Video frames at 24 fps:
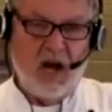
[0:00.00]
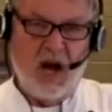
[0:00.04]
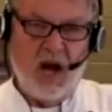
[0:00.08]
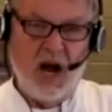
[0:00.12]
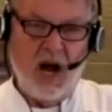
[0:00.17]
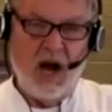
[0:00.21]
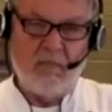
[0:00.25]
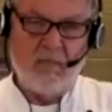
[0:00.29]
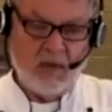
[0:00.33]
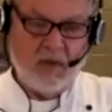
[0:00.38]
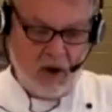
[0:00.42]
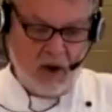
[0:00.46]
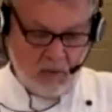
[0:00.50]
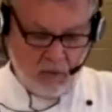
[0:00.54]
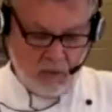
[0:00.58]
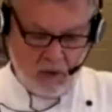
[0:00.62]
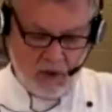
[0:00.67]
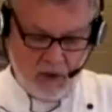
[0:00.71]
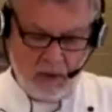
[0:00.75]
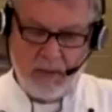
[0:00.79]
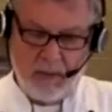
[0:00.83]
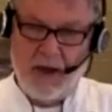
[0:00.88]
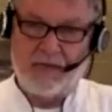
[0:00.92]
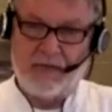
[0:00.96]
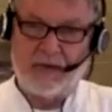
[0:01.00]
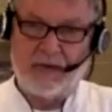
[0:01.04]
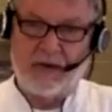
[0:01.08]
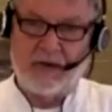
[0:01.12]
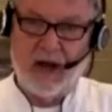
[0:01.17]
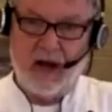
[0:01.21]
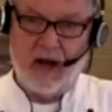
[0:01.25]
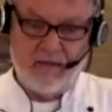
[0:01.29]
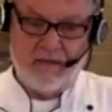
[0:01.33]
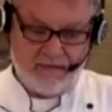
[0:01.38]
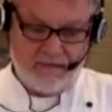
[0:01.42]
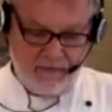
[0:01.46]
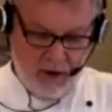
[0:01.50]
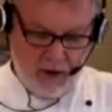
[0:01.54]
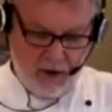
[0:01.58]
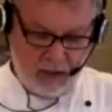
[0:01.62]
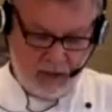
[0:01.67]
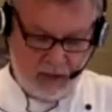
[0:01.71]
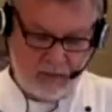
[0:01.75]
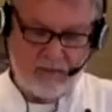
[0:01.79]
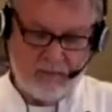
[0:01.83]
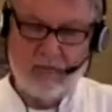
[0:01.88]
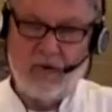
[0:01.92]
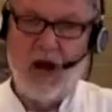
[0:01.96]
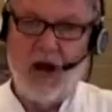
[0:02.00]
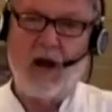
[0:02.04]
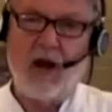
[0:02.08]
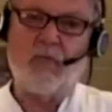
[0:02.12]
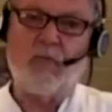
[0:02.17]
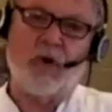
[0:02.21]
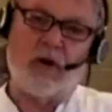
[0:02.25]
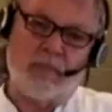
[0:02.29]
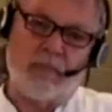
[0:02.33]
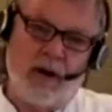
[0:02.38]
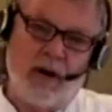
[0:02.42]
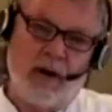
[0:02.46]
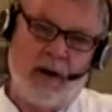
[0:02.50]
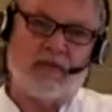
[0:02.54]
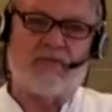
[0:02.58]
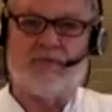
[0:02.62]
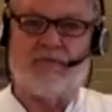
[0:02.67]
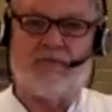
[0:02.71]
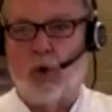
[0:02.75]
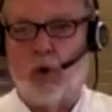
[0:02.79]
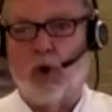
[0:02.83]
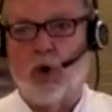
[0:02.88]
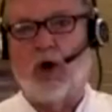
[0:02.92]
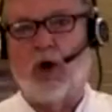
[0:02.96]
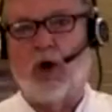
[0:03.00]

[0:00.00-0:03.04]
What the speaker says: I'm not worried about the knife falling. I'm worried about the floor.